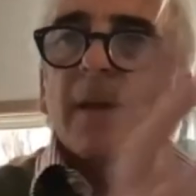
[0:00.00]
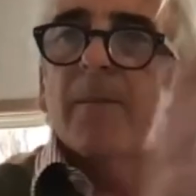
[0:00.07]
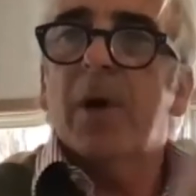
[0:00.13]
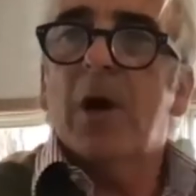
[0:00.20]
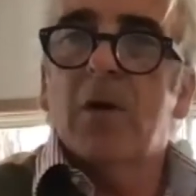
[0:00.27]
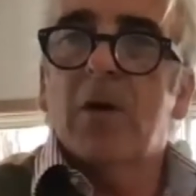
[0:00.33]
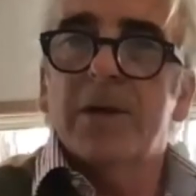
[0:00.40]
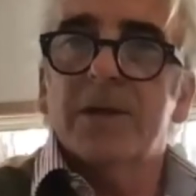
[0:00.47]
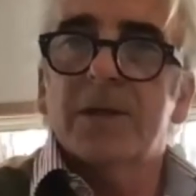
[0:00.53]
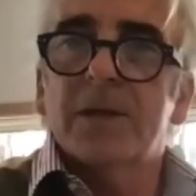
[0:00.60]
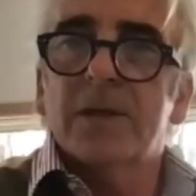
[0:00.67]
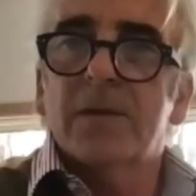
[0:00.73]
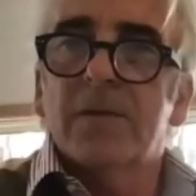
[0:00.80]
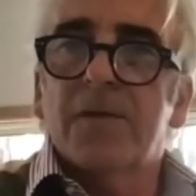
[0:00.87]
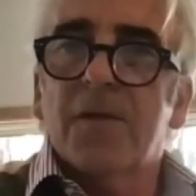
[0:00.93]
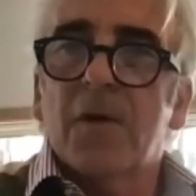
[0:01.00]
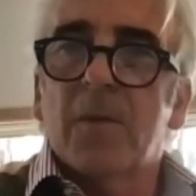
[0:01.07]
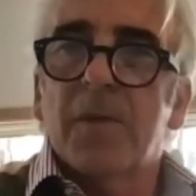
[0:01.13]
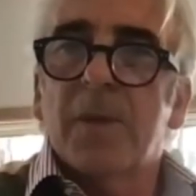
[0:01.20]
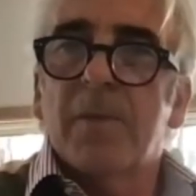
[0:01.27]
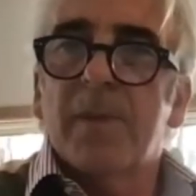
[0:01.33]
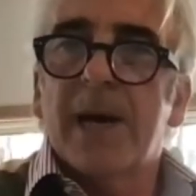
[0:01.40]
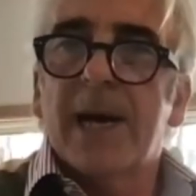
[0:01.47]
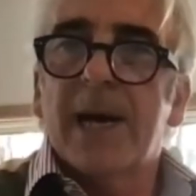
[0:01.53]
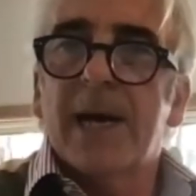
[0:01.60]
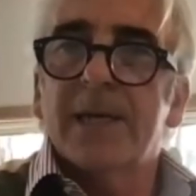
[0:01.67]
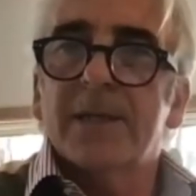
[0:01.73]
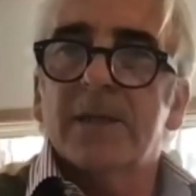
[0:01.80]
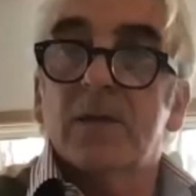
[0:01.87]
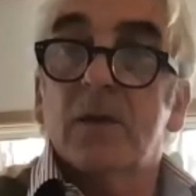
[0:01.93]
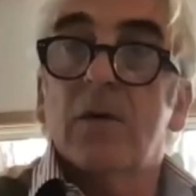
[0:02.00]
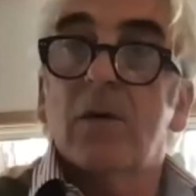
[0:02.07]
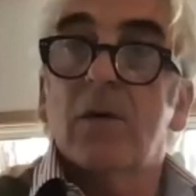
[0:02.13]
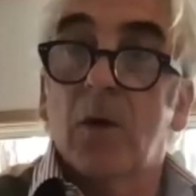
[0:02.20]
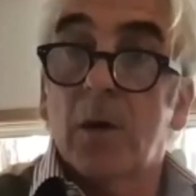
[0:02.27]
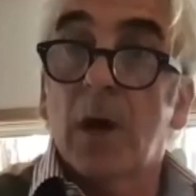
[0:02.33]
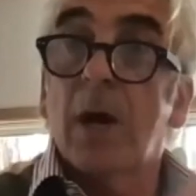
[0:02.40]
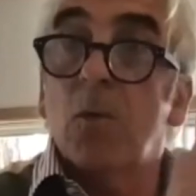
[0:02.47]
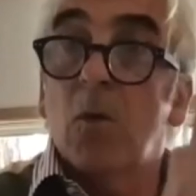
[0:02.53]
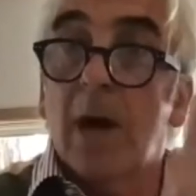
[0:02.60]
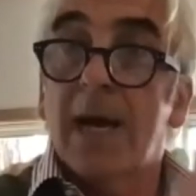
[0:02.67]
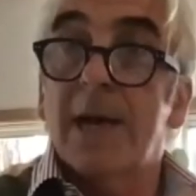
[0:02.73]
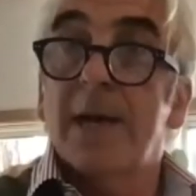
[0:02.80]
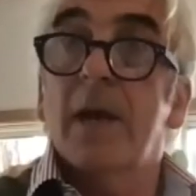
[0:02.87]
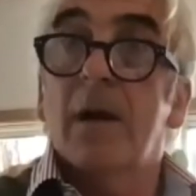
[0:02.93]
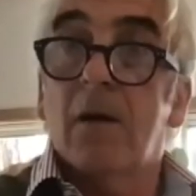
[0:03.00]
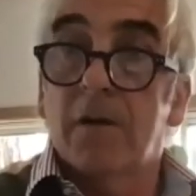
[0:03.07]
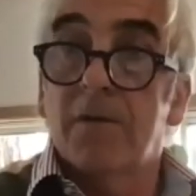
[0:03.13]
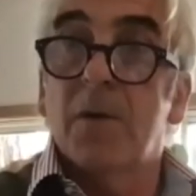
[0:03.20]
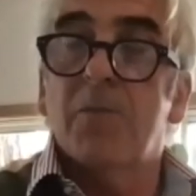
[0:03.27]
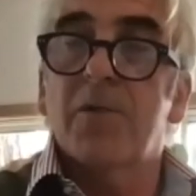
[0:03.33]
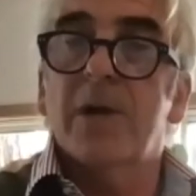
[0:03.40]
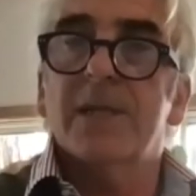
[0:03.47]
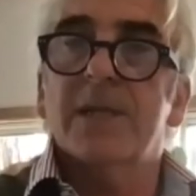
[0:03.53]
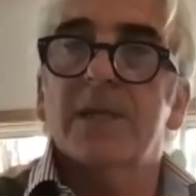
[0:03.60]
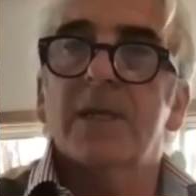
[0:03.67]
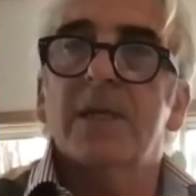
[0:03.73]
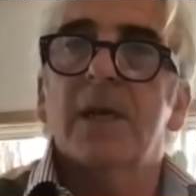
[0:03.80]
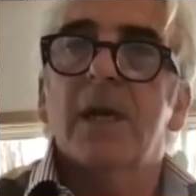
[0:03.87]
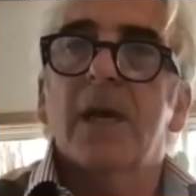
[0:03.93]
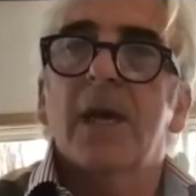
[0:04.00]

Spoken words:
poets from the past and one of the present,